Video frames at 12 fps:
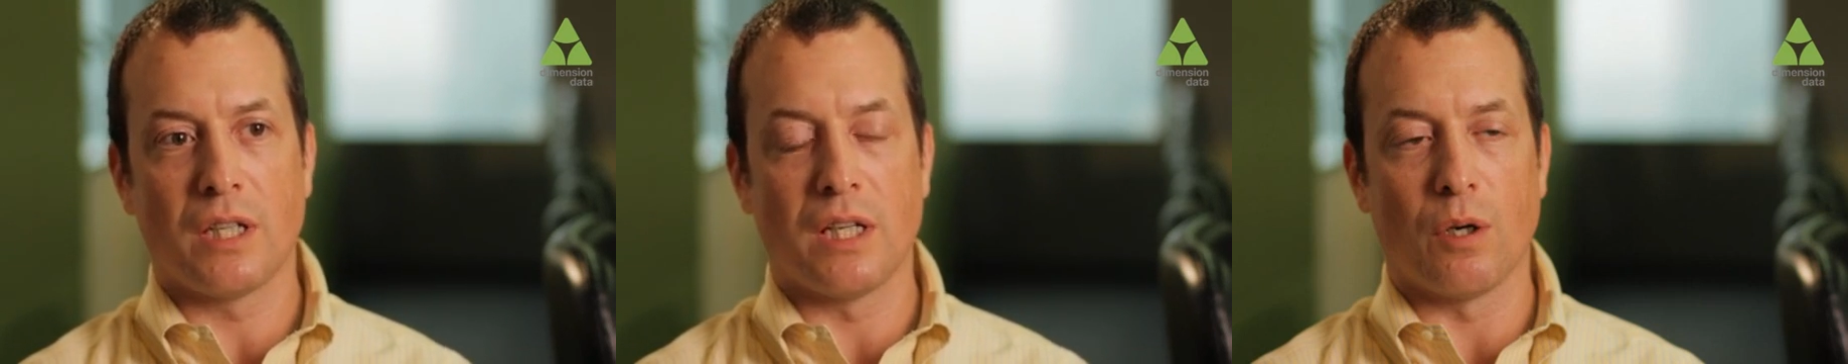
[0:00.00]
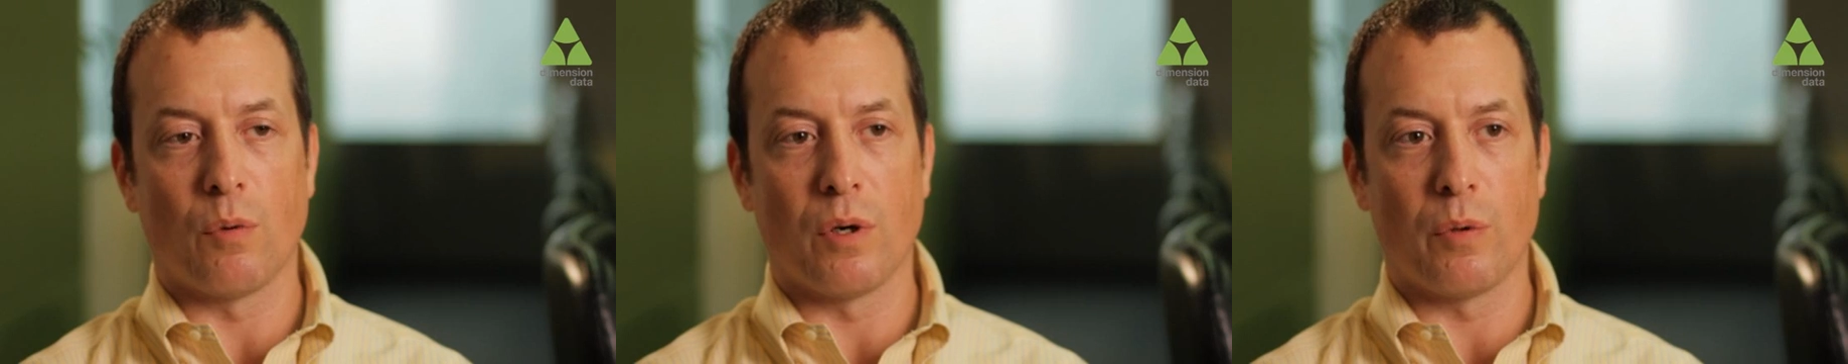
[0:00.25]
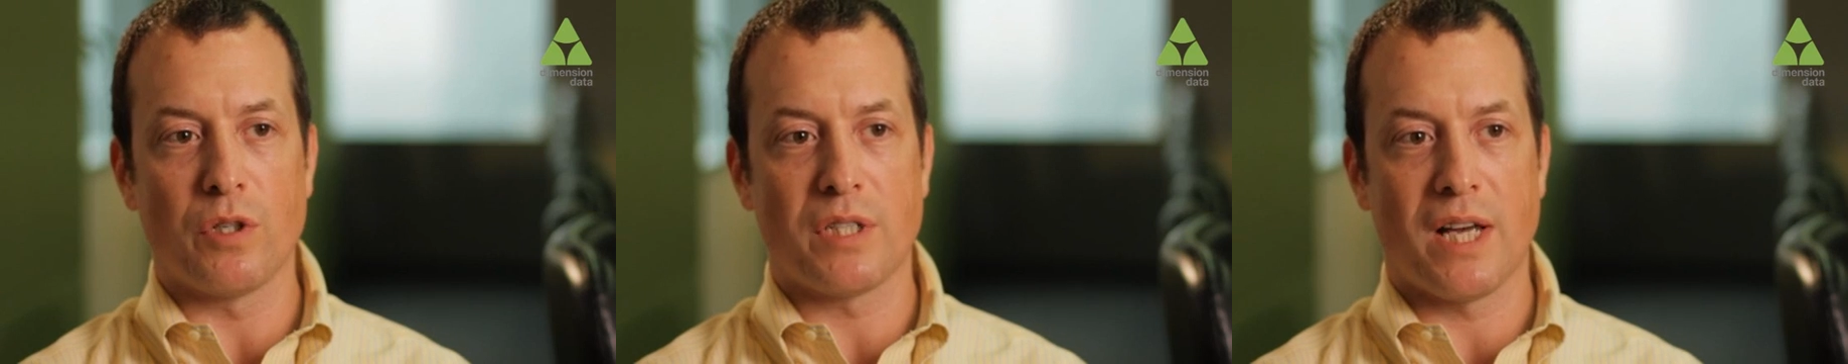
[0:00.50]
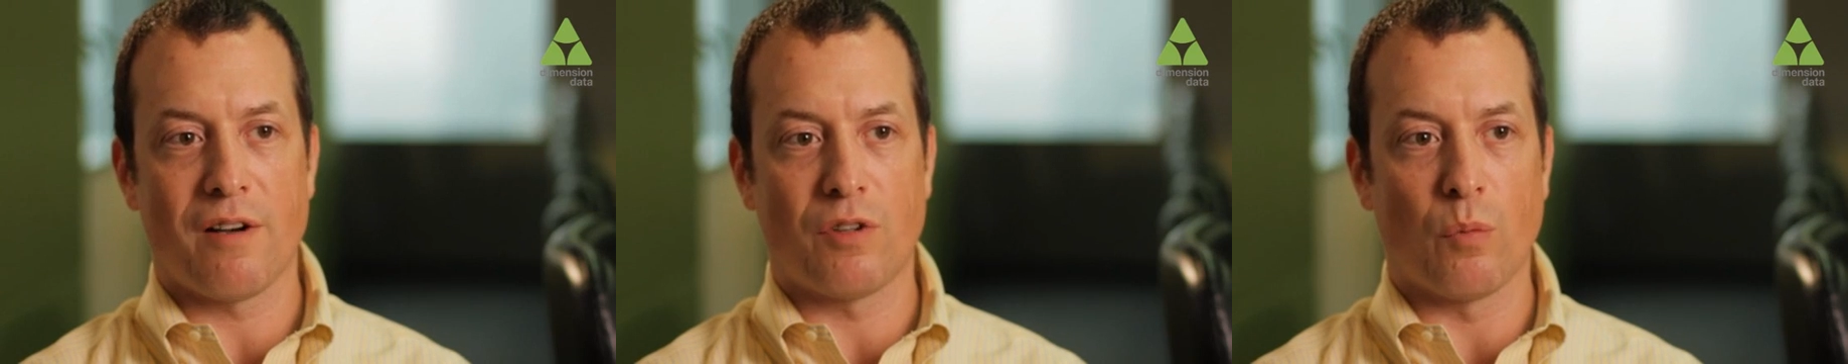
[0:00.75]
uh, where we used
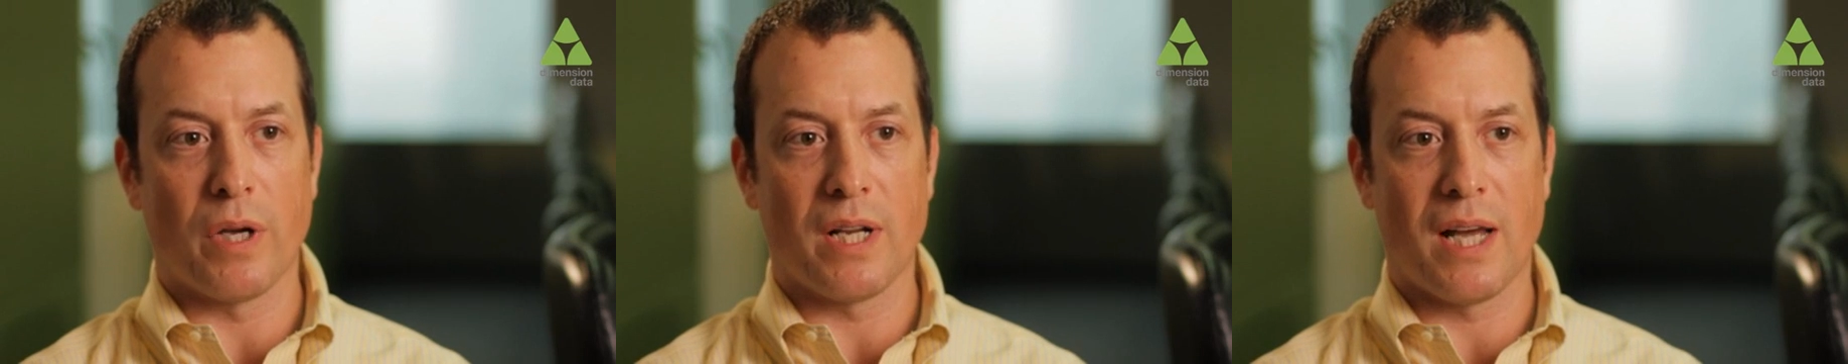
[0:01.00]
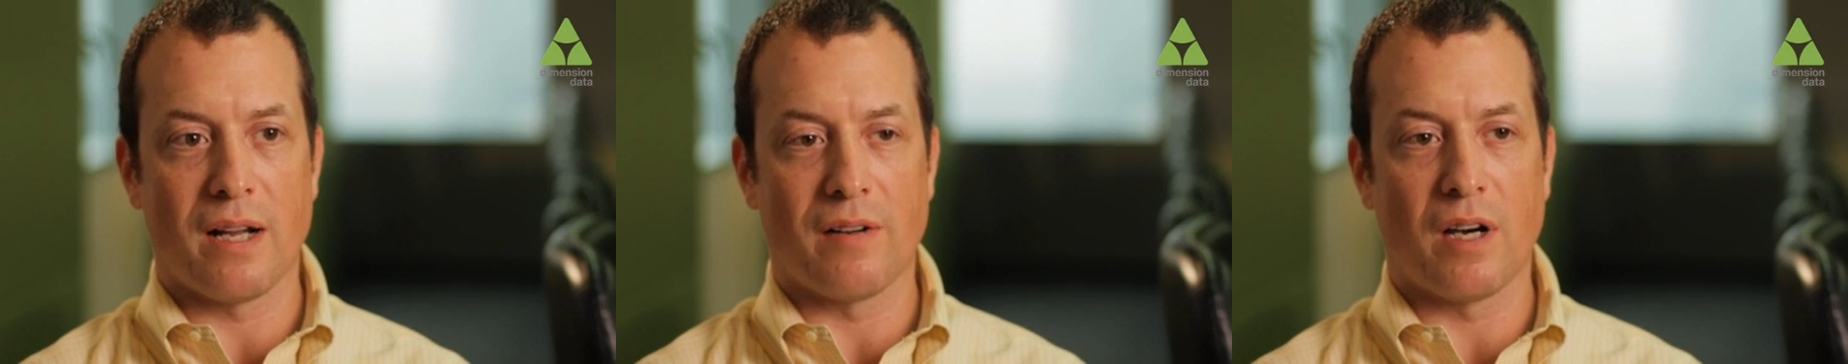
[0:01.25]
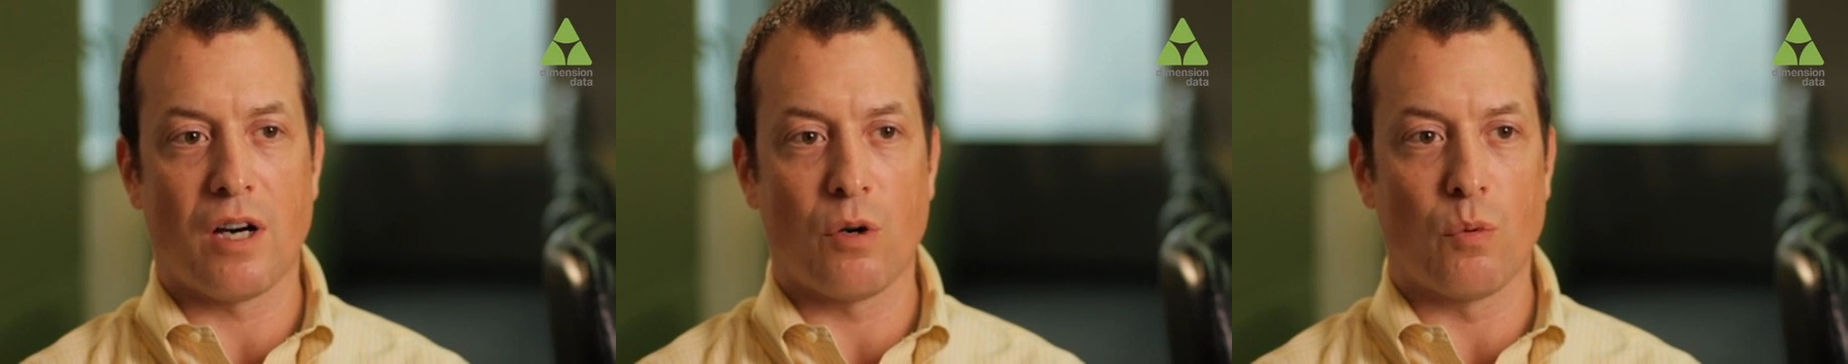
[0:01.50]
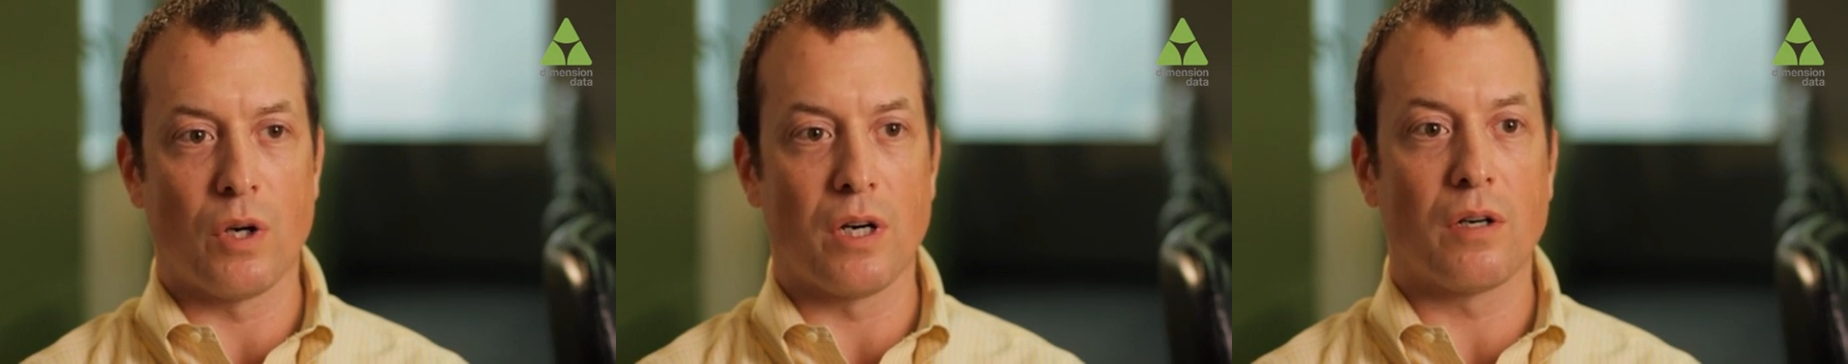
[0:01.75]
to have to wait, had a
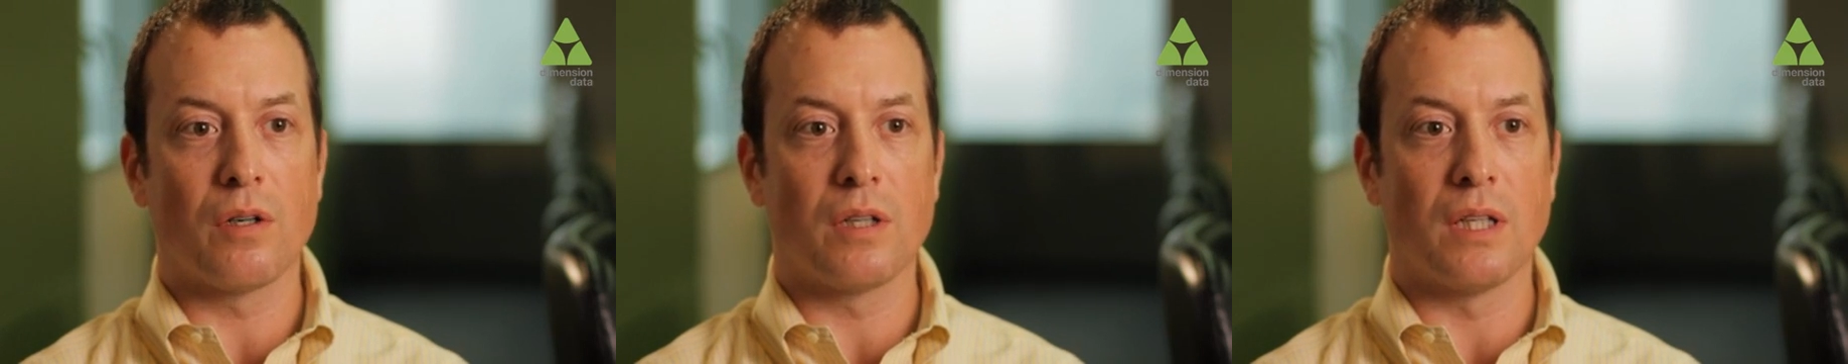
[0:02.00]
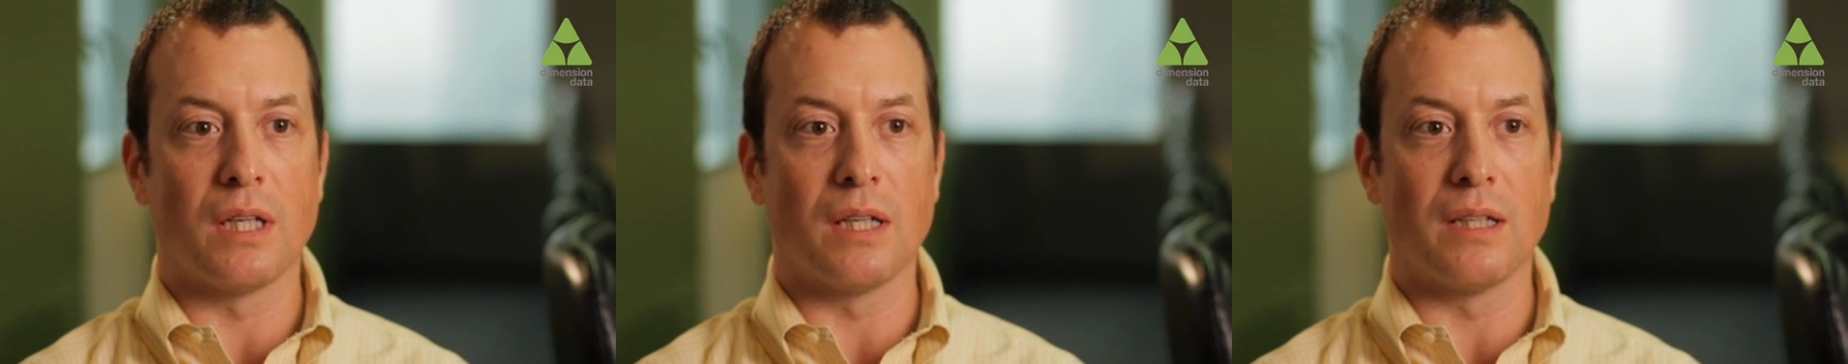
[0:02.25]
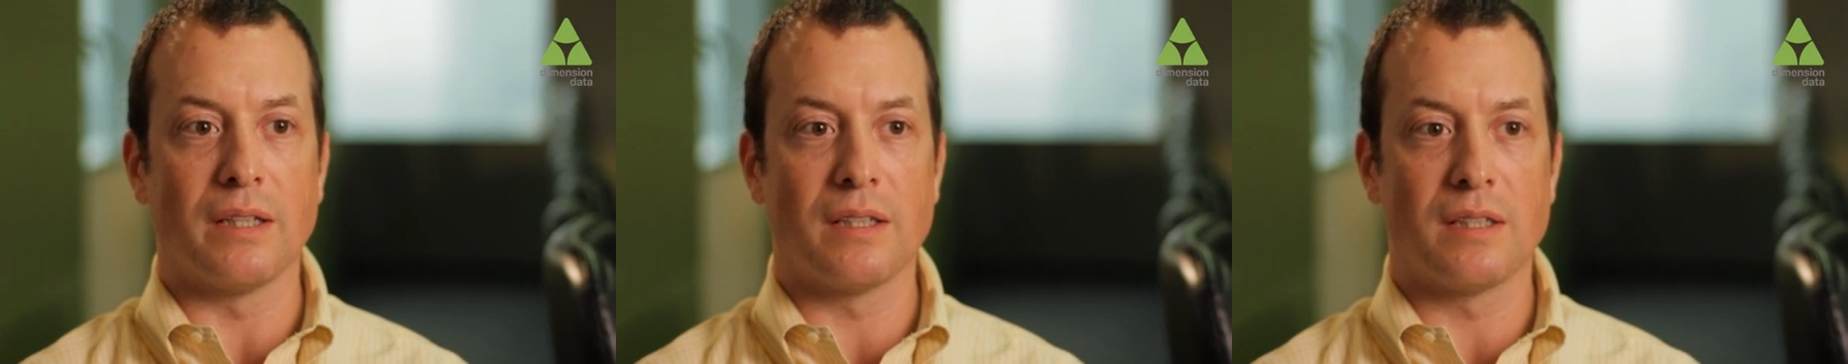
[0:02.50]
hardware uh,